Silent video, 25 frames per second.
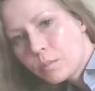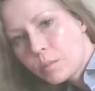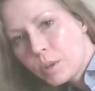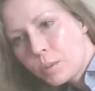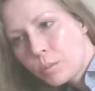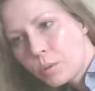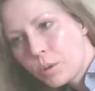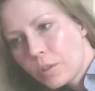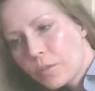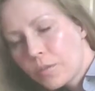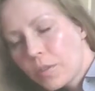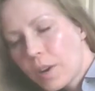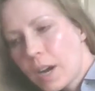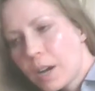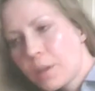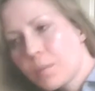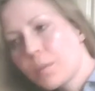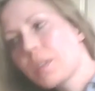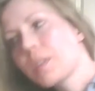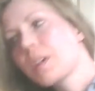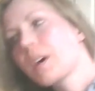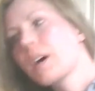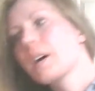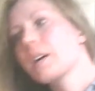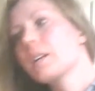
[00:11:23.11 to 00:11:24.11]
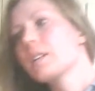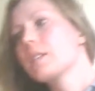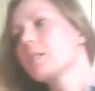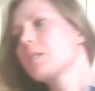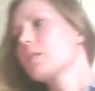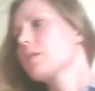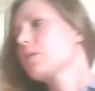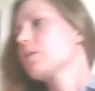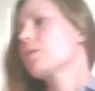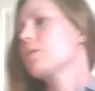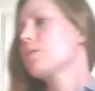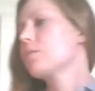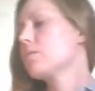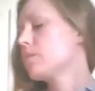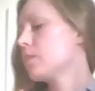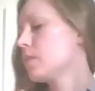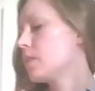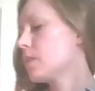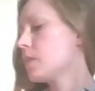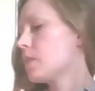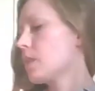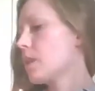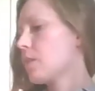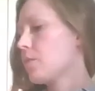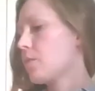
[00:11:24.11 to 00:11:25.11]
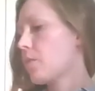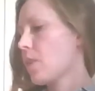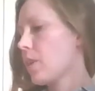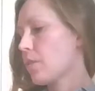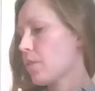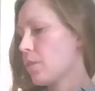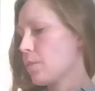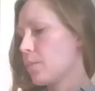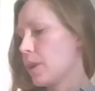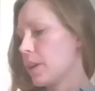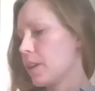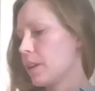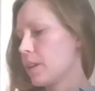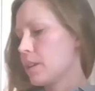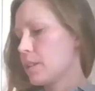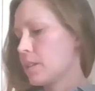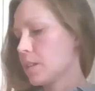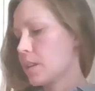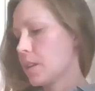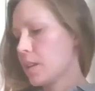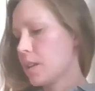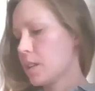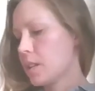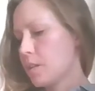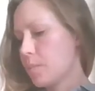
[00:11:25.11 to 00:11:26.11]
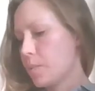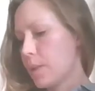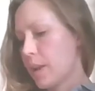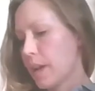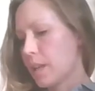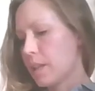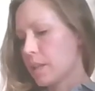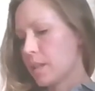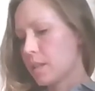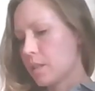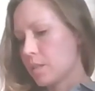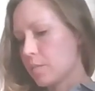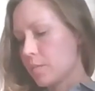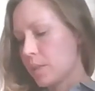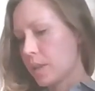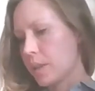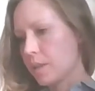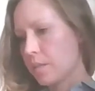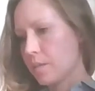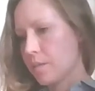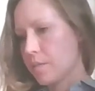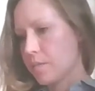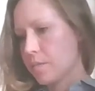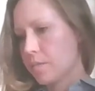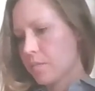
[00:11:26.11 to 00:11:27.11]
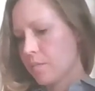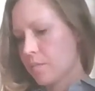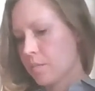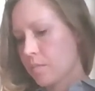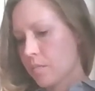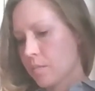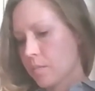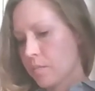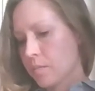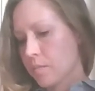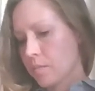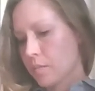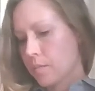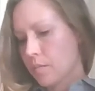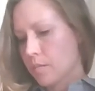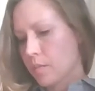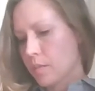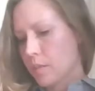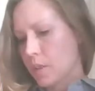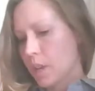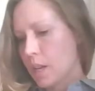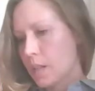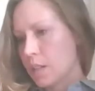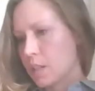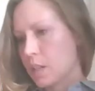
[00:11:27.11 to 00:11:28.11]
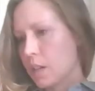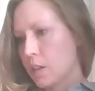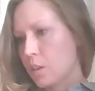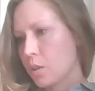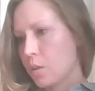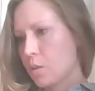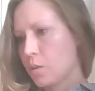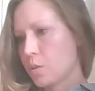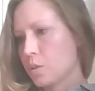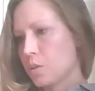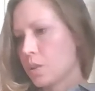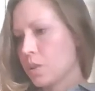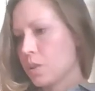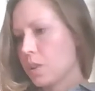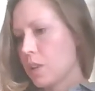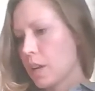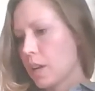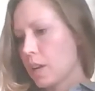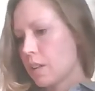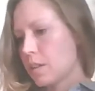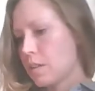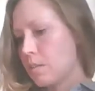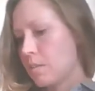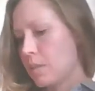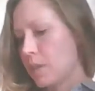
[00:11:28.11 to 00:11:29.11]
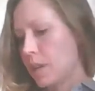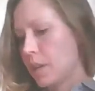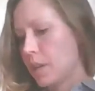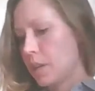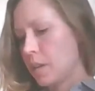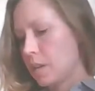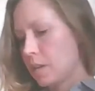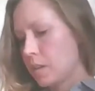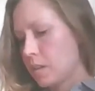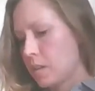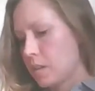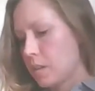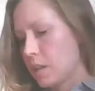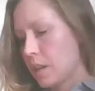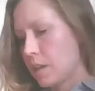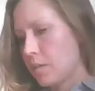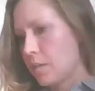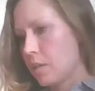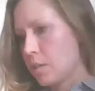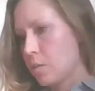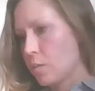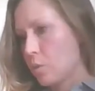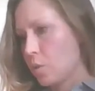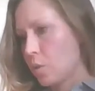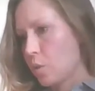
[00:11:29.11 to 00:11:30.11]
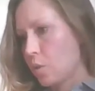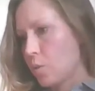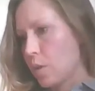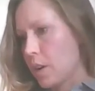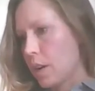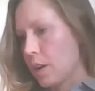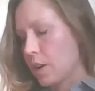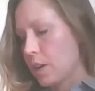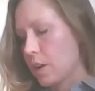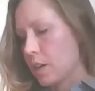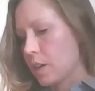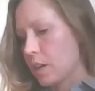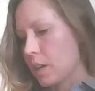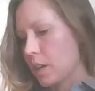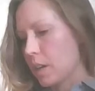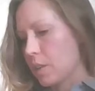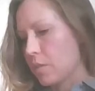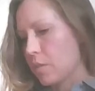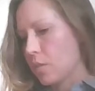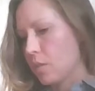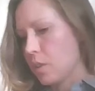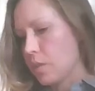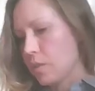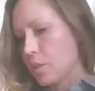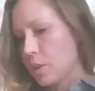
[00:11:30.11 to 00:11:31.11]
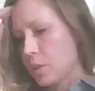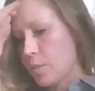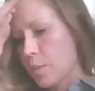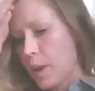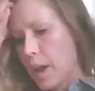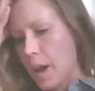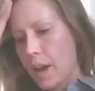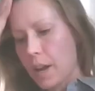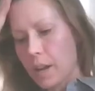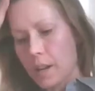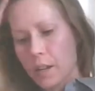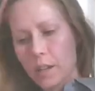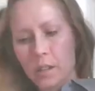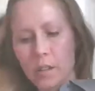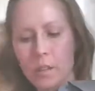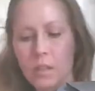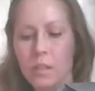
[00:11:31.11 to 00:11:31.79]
people are fine with that, so it's not for everybody, it just kind of depends. But as you get older, you have to be definitely more aware and careful of your back.